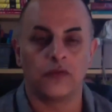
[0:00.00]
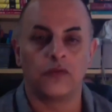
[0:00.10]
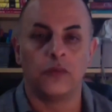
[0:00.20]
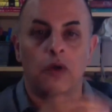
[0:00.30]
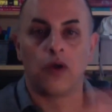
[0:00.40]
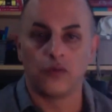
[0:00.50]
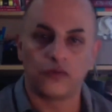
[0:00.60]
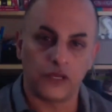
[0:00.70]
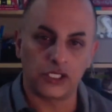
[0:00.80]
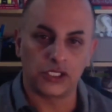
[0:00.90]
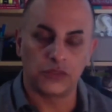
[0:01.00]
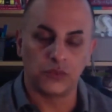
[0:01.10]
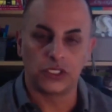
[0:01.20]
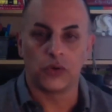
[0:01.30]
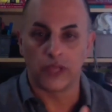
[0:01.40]
For tomorrow's session,
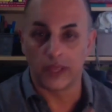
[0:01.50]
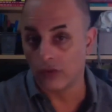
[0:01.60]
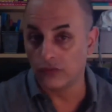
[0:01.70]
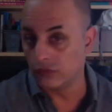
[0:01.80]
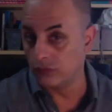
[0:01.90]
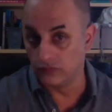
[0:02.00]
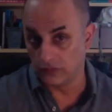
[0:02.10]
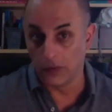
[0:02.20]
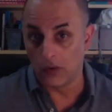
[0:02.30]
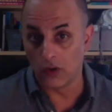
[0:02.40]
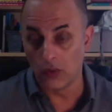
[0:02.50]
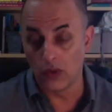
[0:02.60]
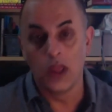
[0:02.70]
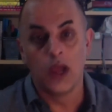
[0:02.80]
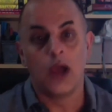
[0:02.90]
which I'll get on to tomorrow,
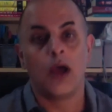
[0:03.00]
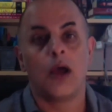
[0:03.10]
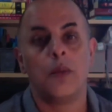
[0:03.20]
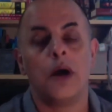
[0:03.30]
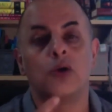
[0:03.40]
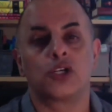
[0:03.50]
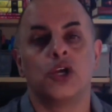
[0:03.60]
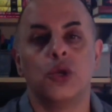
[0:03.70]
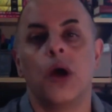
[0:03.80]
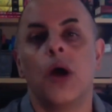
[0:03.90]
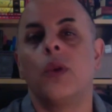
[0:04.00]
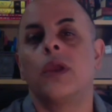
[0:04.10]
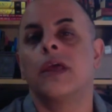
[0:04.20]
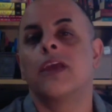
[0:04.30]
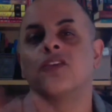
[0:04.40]
I'll show you how we
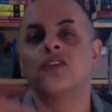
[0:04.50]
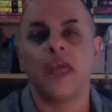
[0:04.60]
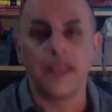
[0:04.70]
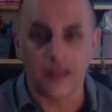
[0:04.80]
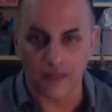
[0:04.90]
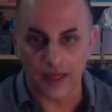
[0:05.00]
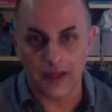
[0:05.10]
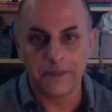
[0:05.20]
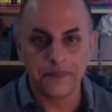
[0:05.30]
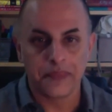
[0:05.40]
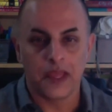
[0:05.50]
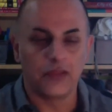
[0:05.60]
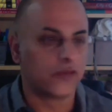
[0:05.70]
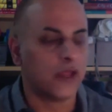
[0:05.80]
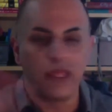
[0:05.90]
can extend that
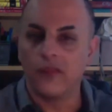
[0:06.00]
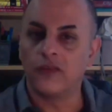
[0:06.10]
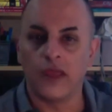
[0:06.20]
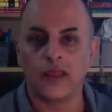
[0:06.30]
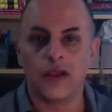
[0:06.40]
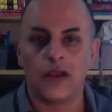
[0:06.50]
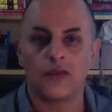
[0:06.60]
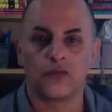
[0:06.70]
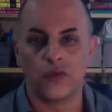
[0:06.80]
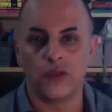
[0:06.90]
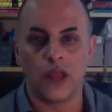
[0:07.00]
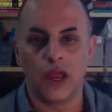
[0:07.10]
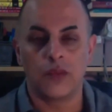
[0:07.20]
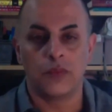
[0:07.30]
and turn it into any kind of story you like.